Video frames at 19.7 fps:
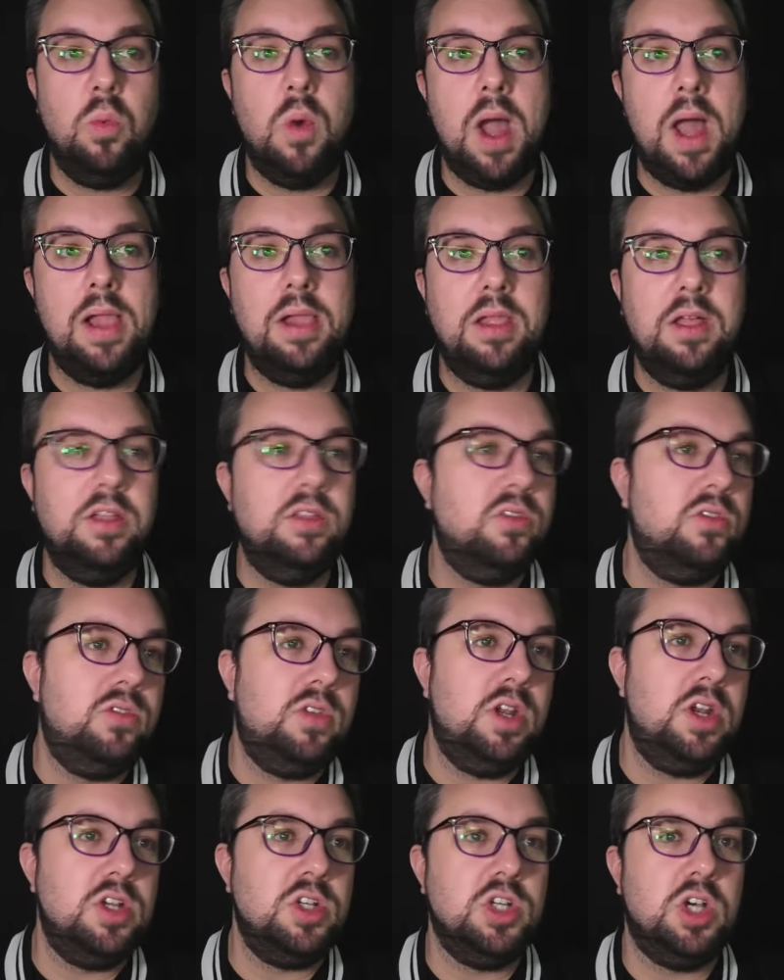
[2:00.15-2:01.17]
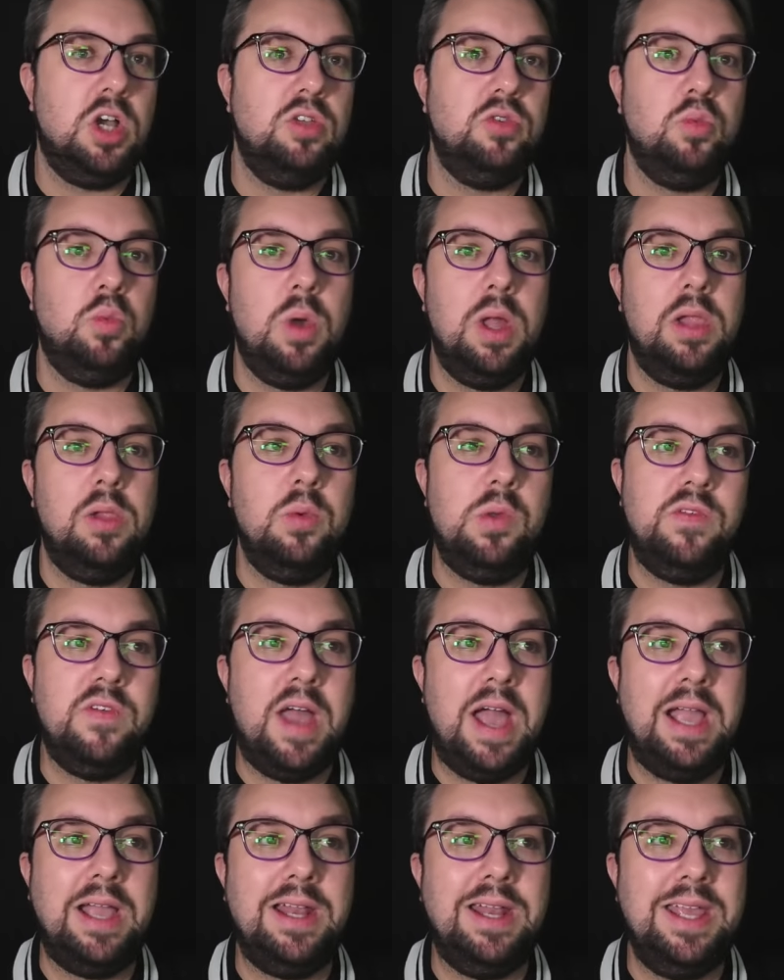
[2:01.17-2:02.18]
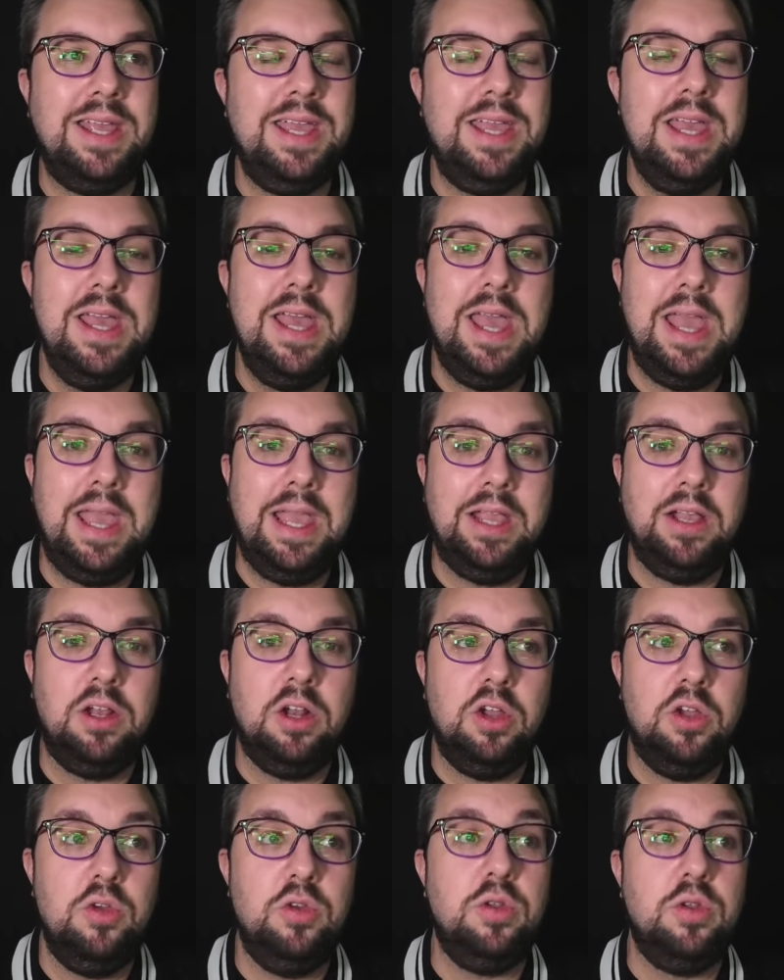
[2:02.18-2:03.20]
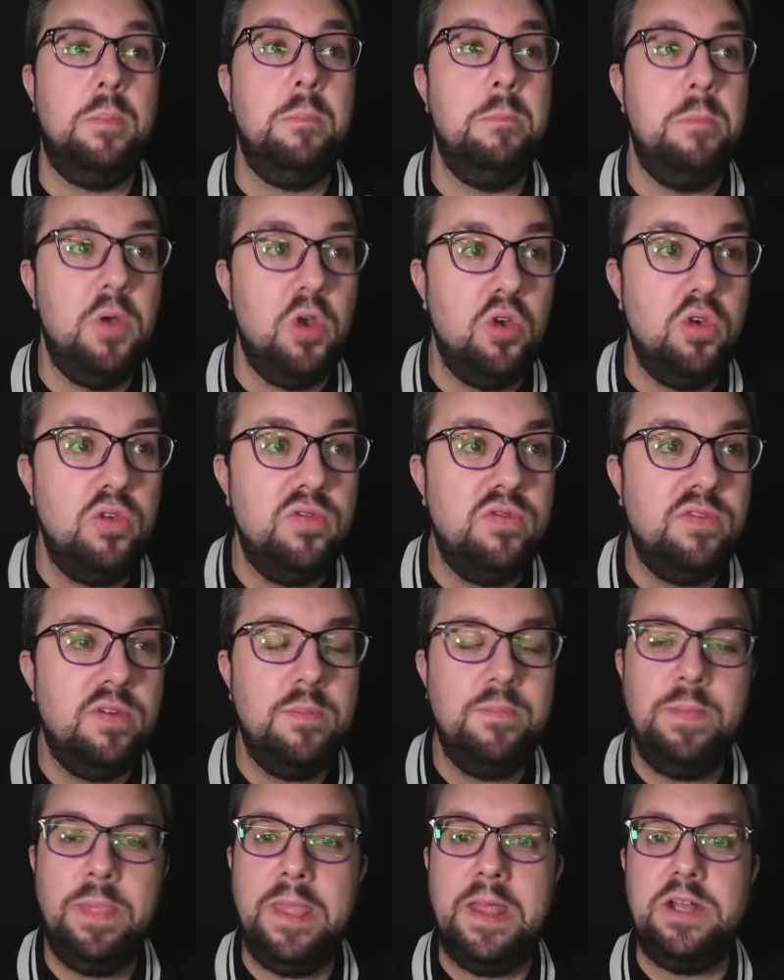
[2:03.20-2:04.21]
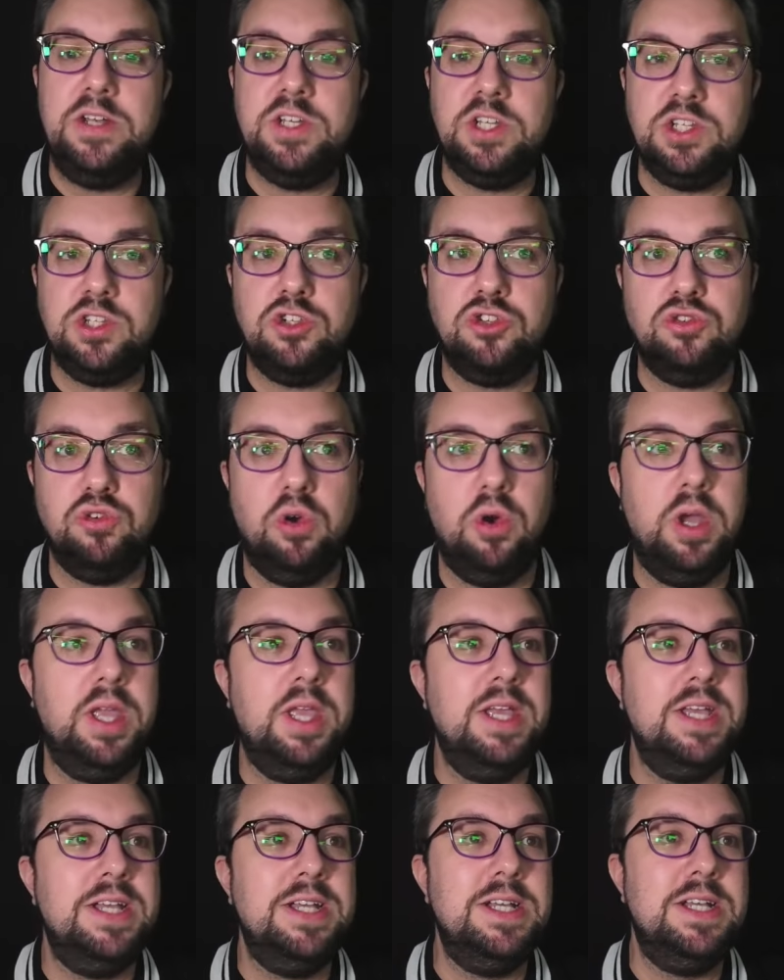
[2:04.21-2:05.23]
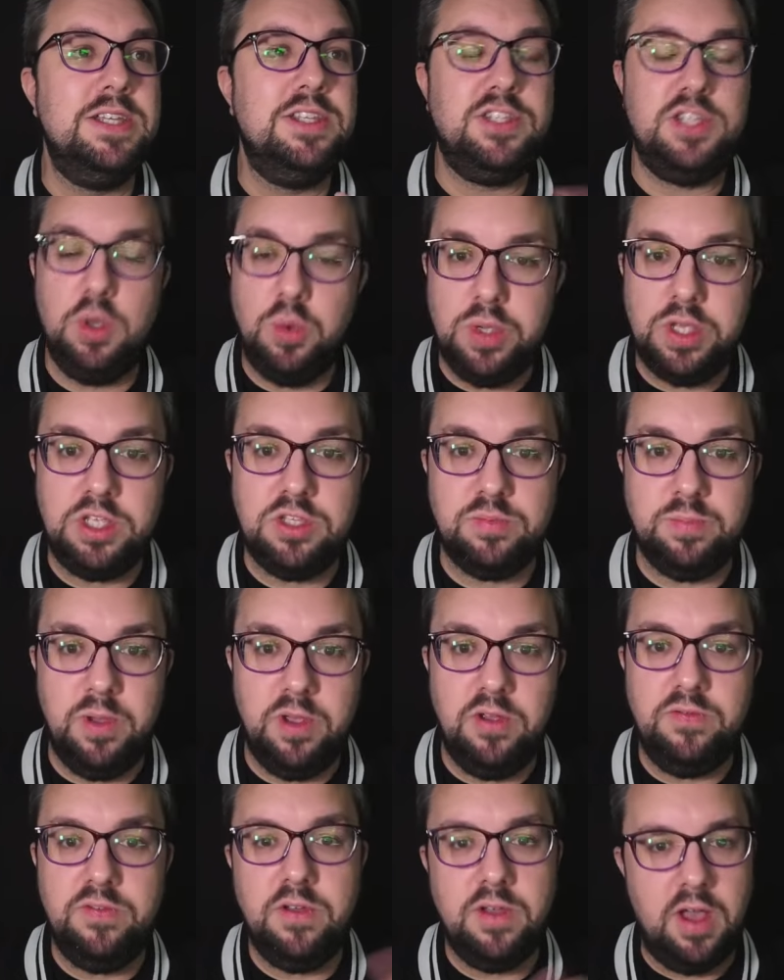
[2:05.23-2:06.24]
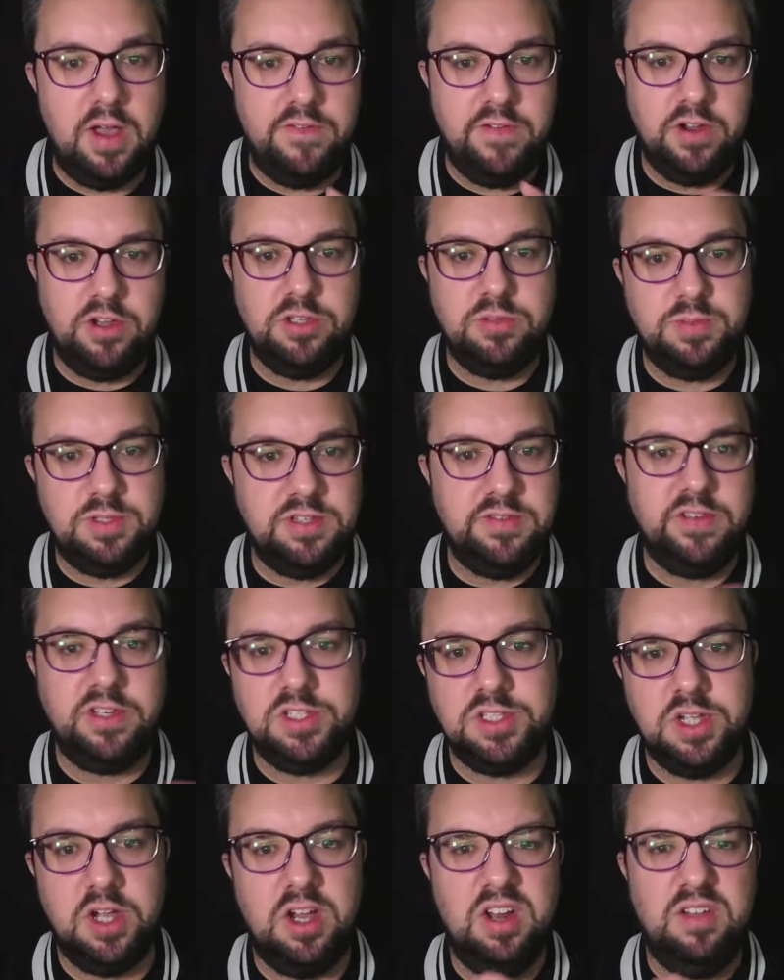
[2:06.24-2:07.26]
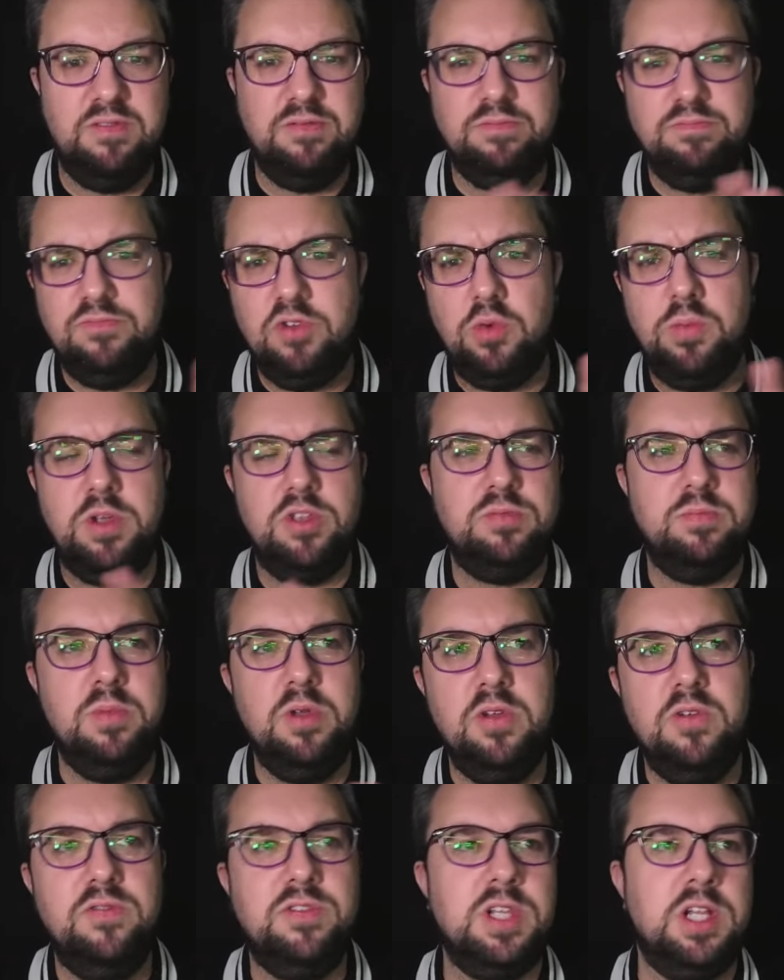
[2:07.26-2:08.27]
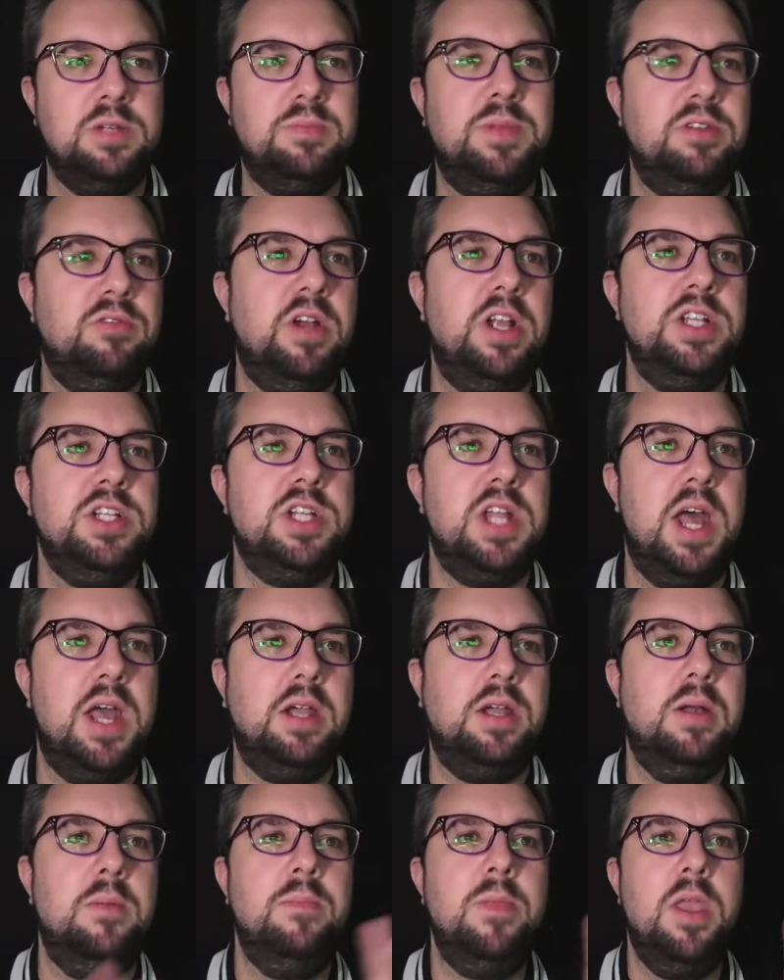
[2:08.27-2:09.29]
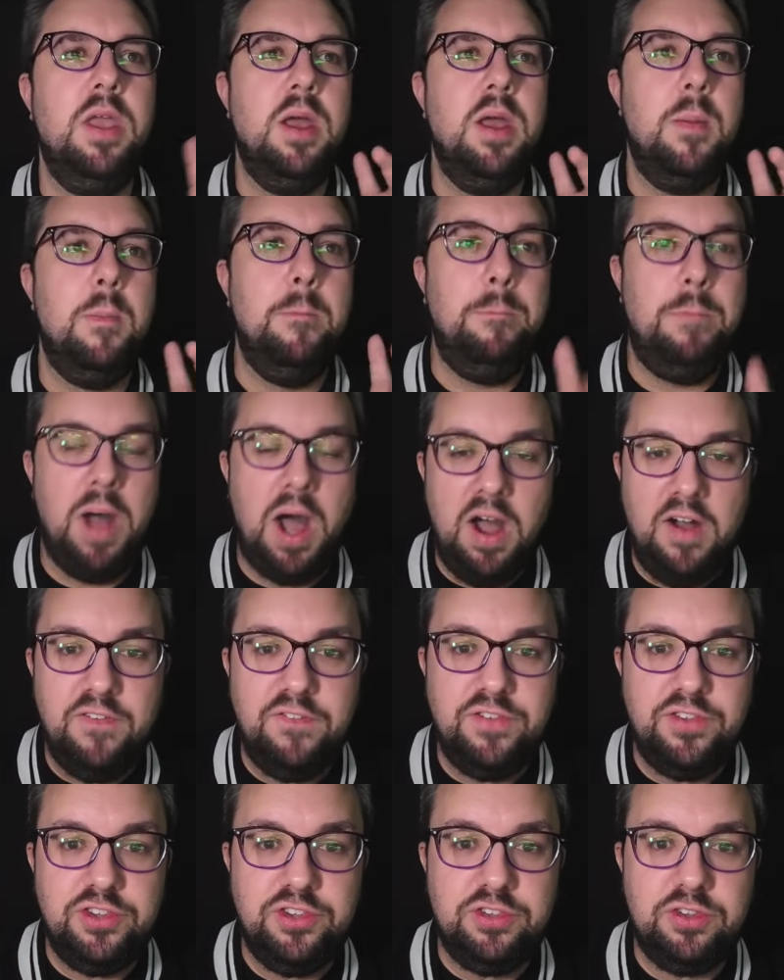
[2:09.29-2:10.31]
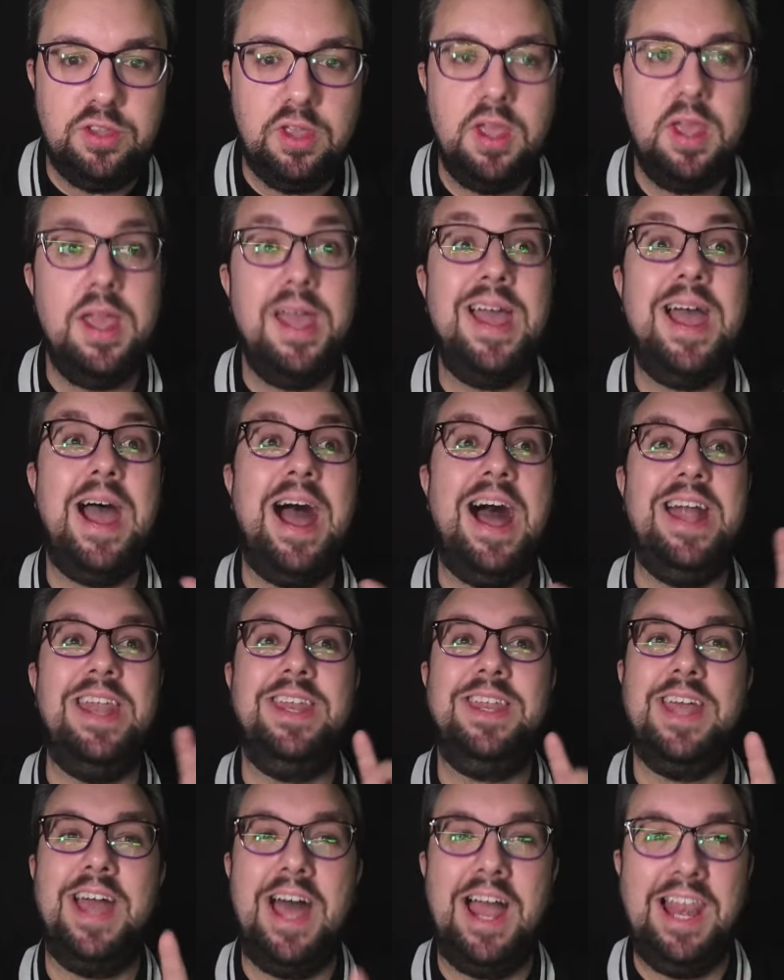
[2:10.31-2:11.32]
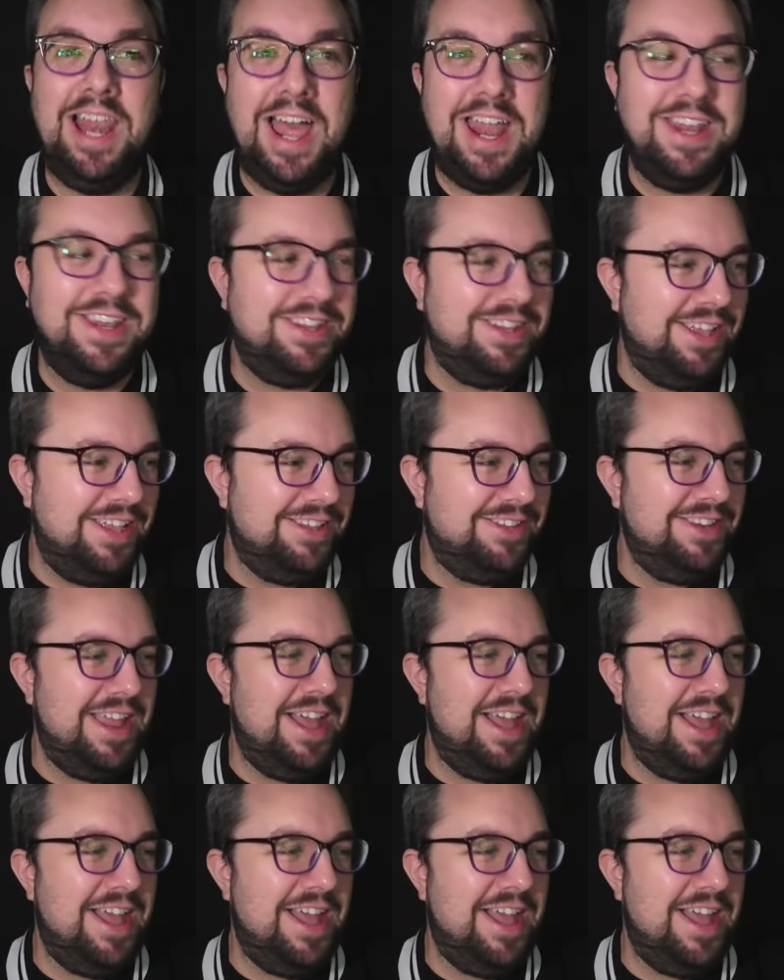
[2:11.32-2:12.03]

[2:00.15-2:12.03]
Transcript: well and synergize well with Agony include Move, Destroy, Silky Smooth, a very specific style of almost move / mid-range deck, Buffs, and Atlantis.